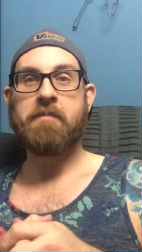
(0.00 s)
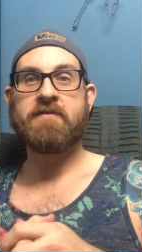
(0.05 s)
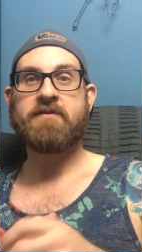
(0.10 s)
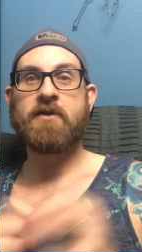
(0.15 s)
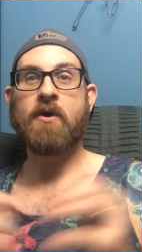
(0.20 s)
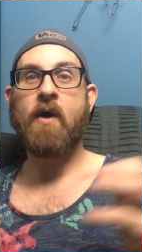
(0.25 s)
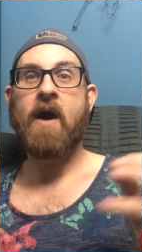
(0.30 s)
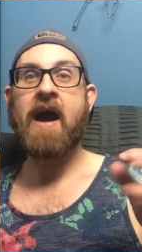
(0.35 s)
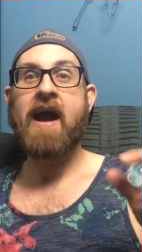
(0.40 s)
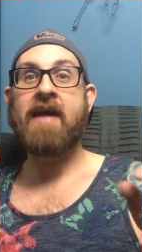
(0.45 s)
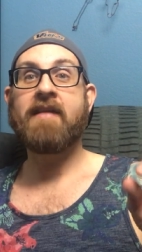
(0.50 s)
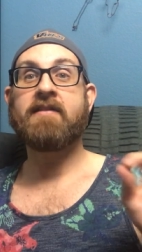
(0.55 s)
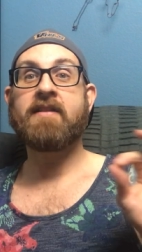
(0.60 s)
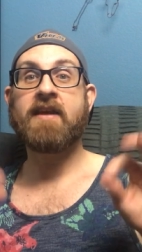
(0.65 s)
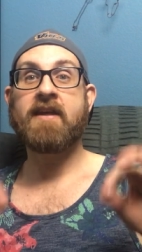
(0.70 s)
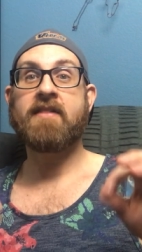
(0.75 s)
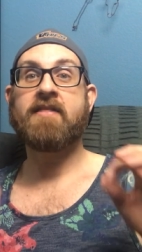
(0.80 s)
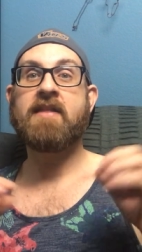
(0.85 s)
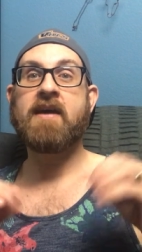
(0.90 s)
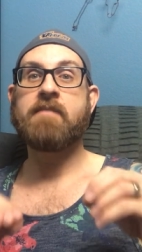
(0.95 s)
So I
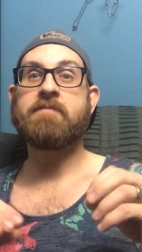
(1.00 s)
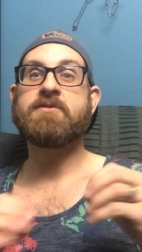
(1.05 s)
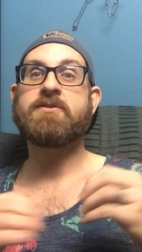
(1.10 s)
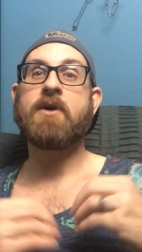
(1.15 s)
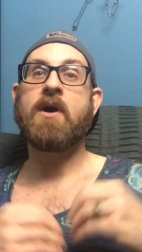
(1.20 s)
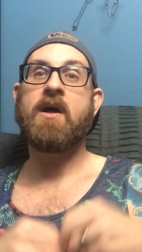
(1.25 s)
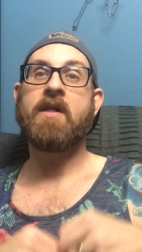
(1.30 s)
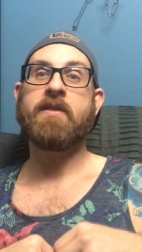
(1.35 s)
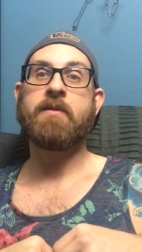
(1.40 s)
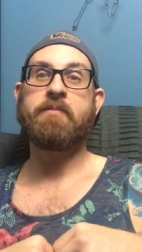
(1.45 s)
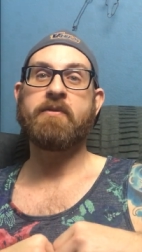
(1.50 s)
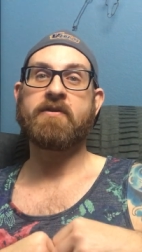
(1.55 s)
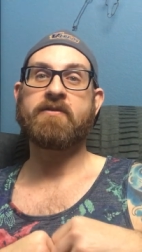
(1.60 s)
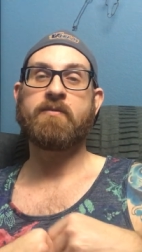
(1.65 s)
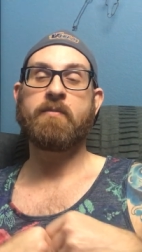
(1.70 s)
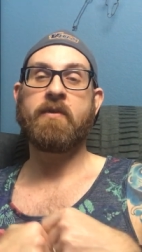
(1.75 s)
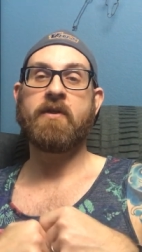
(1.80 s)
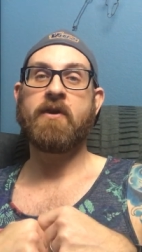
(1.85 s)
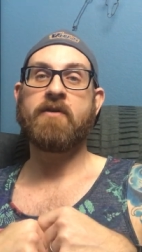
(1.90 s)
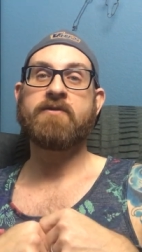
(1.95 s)
link them to all the
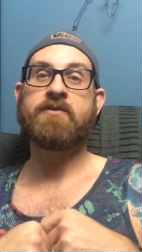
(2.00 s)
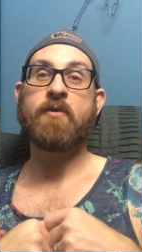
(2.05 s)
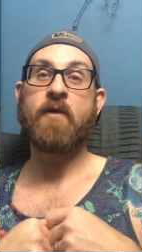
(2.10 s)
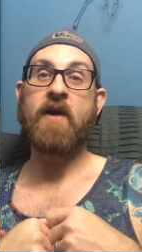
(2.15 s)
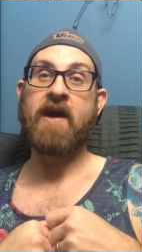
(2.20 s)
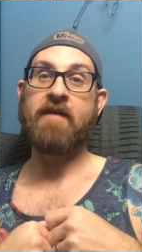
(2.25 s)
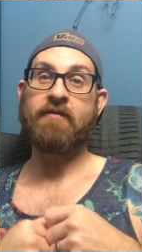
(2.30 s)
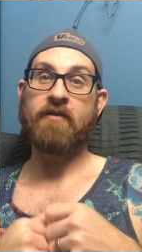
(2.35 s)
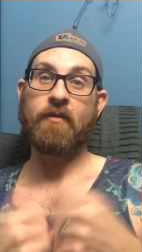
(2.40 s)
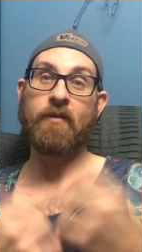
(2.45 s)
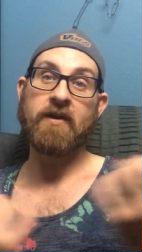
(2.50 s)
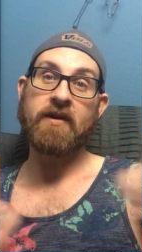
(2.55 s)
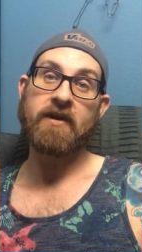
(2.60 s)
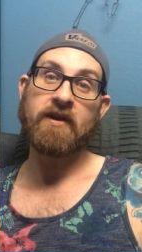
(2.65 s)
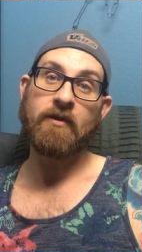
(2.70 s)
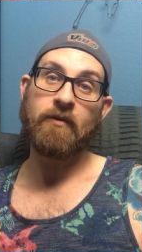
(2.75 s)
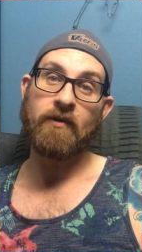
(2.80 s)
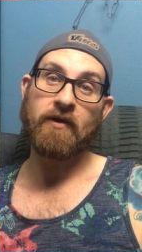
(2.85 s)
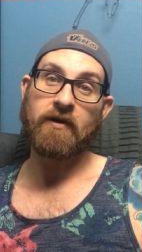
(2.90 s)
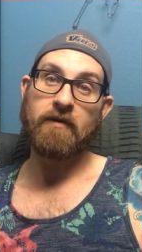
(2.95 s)
books below so everyone
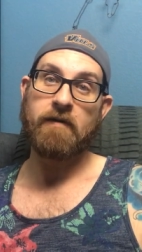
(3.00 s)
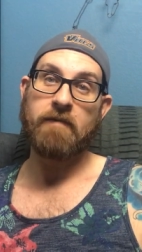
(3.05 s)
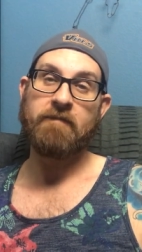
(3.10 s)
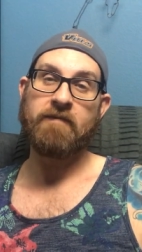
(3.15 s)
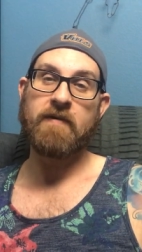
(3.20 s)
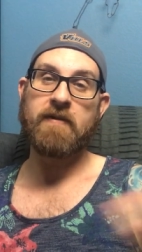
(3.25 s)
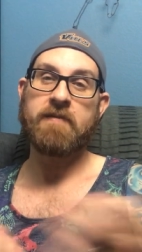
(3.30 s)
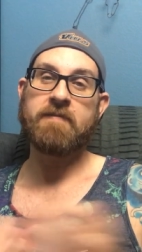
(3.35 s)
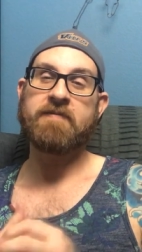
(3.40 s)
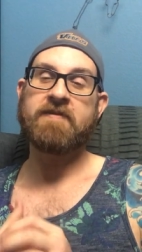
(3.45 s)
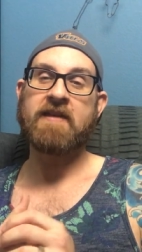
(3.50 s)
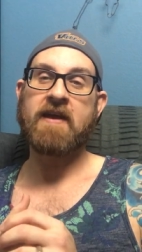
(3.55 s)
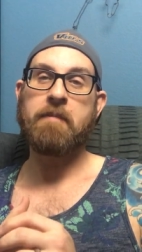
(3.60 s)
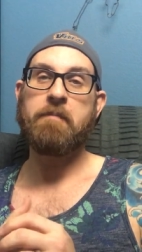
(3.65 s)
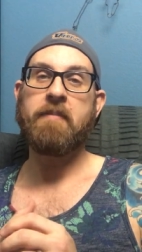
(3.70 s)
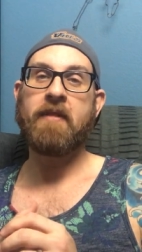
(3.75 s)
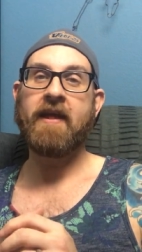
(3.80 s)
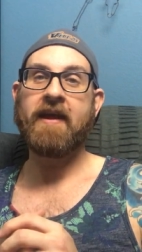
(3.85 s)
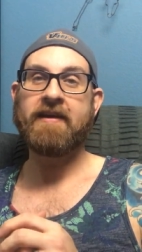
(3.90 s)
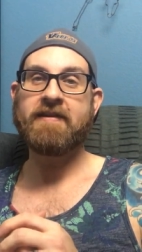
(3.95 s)
can order them for the same
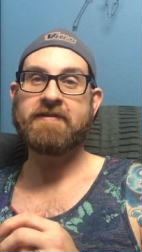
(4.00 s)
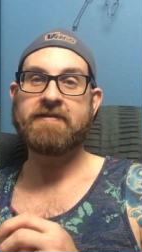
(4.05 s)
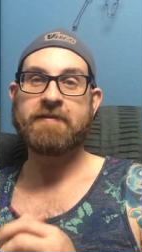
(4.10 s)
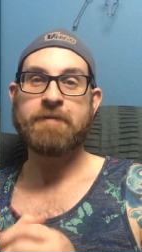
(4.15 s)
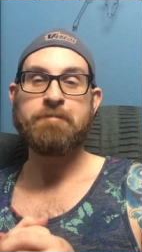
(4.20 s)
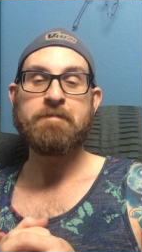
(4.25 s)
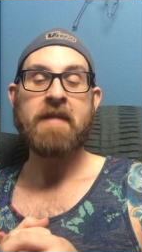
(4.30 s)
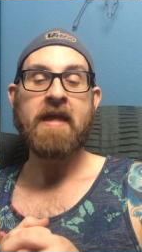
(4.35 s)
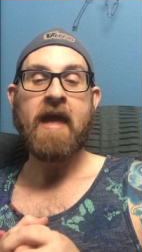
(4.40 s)
place.